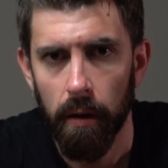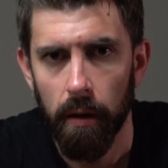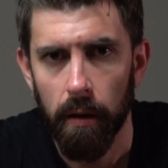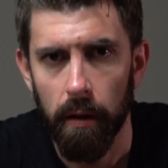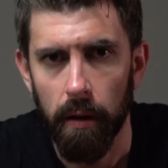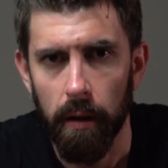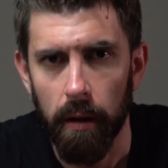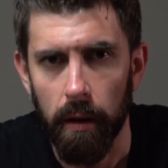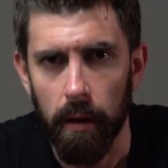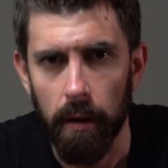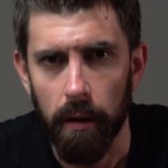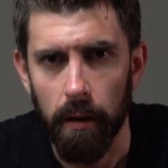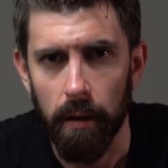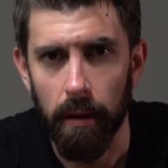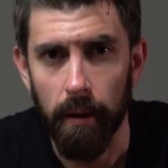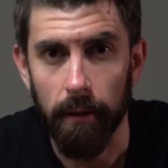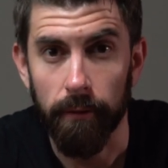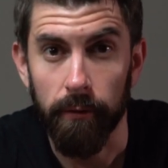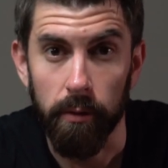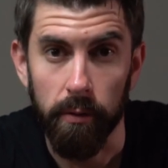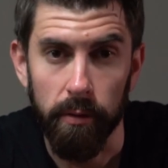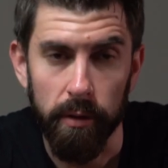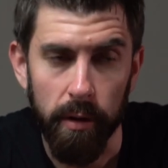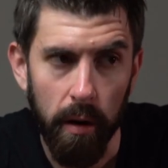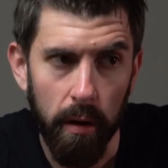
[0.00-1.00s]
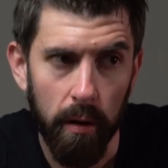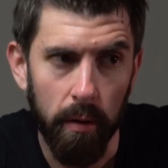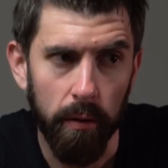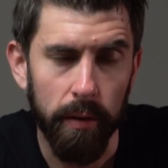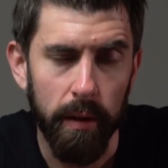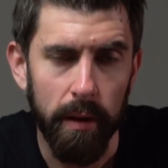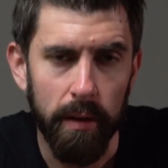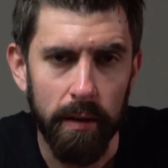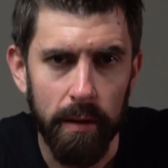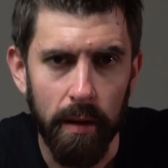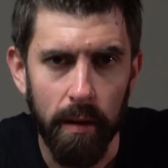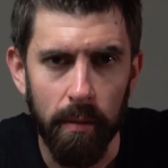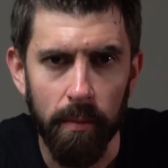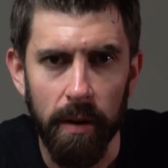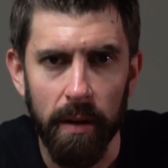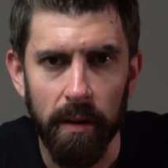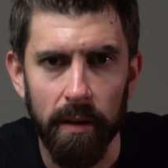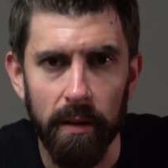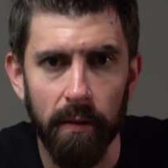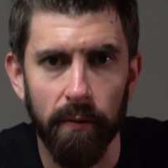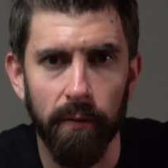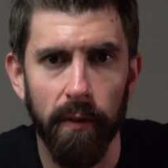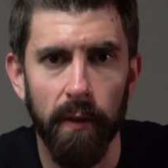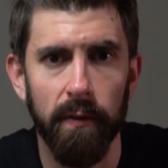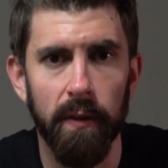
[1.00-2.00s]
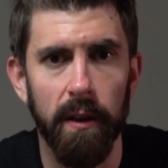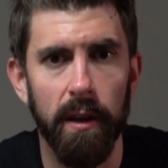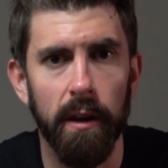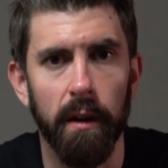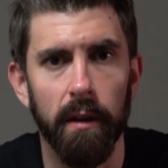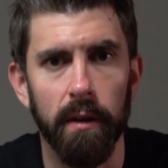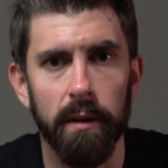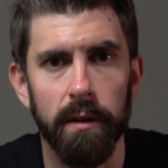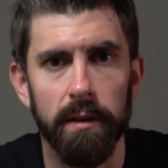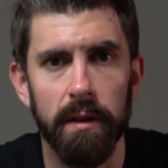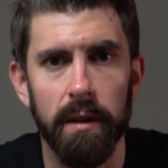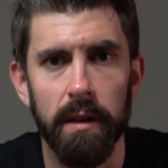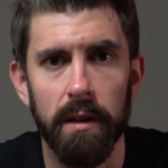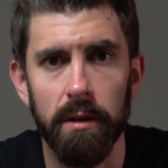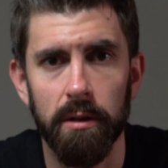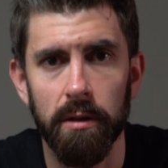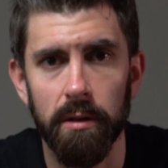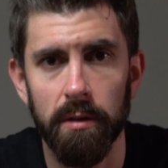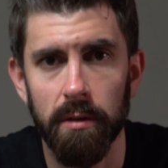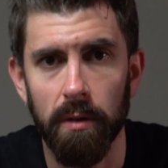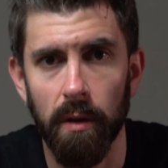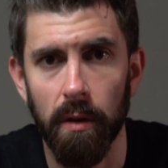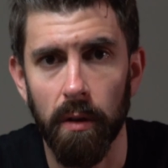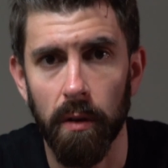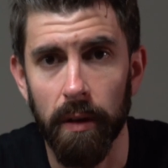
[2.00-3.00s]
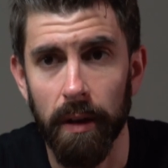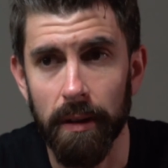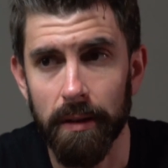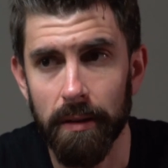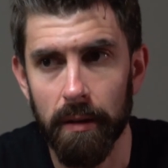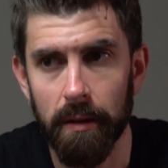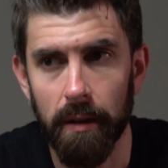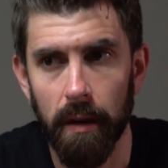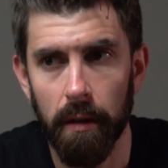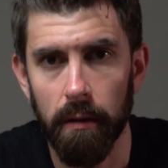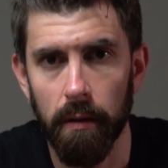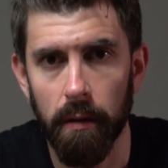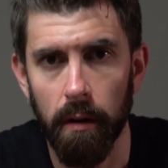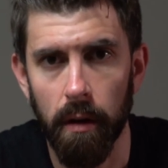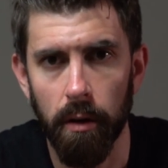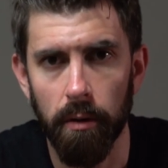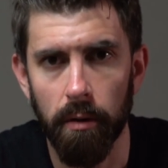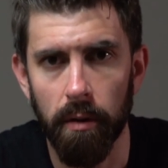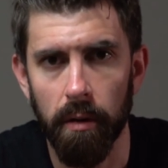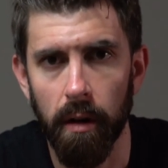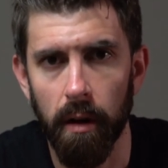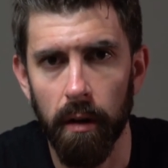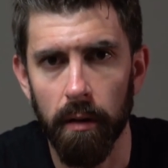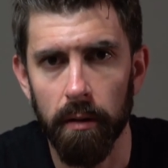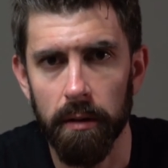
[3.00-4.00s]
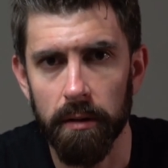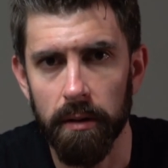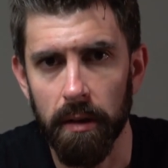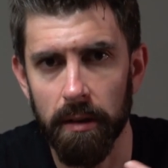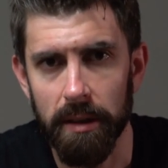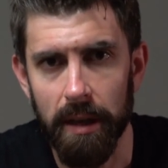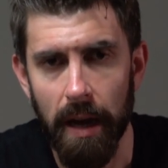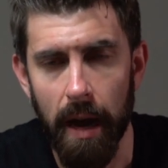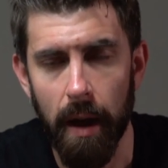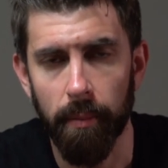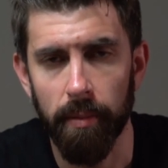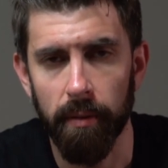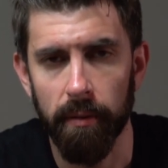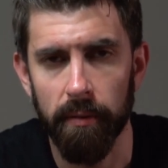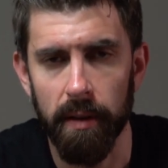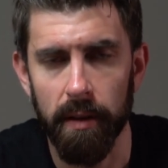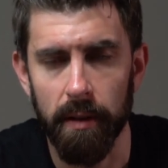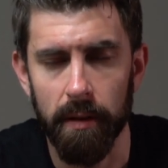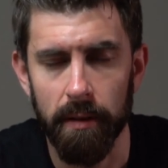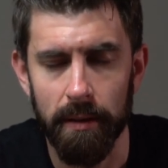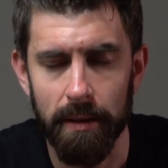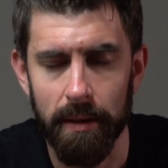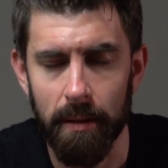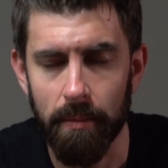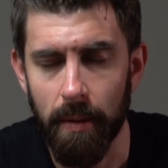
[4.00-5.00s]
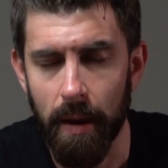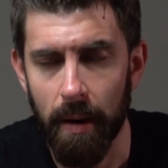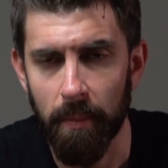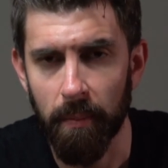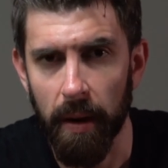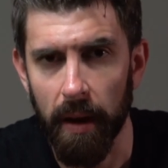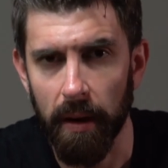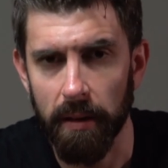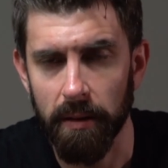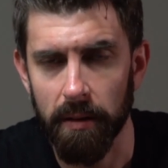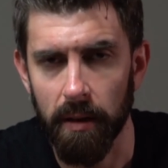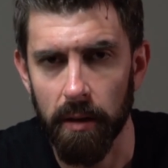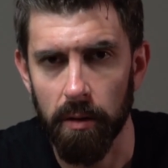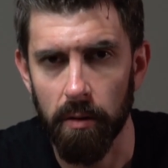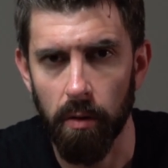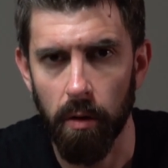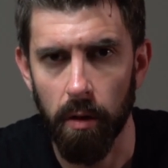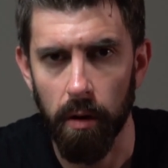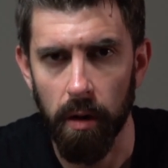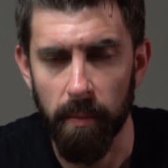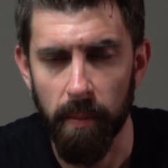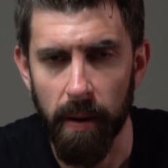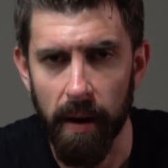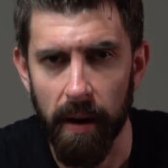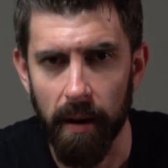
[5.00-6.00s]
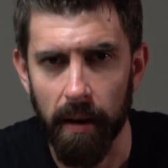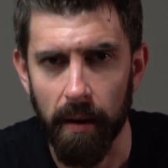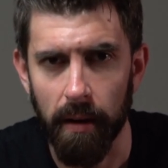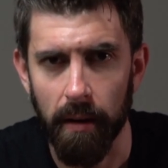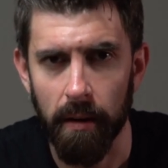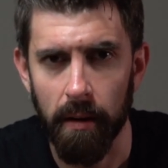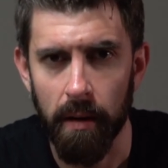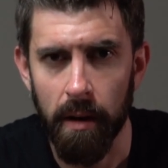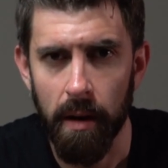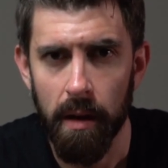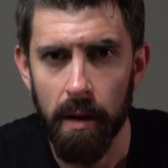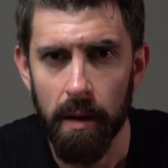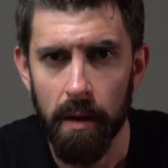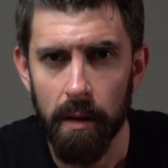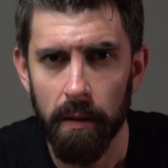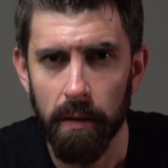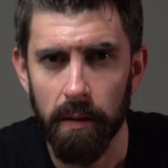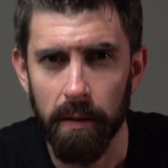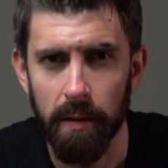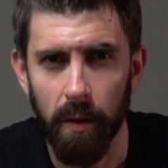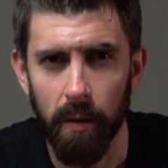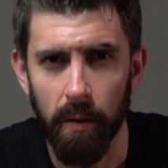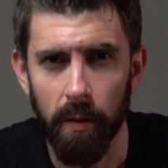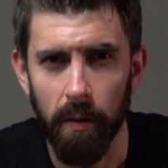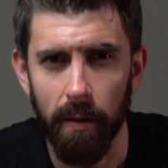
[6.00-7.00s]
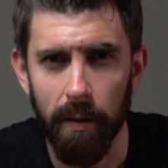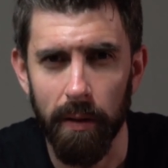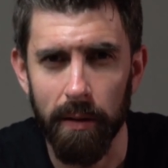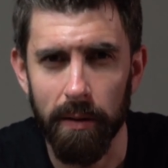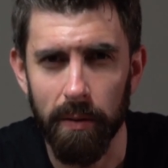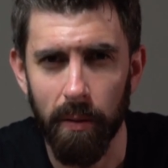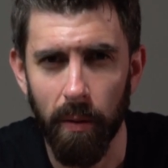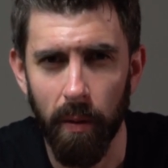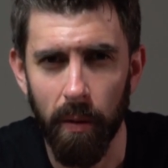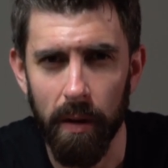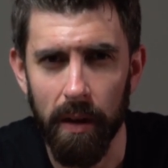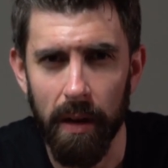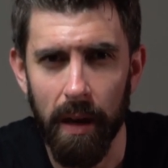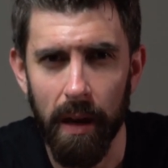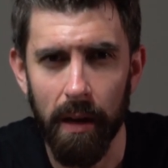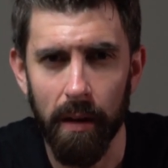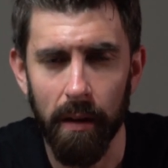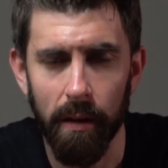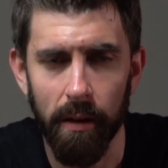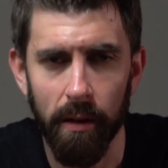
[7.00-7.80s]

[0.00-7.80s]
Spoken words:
And if you don't, then it's going to be at least $50 each. So that's another $100 on top of the Zim Apex that you're already buying. So it's already getting a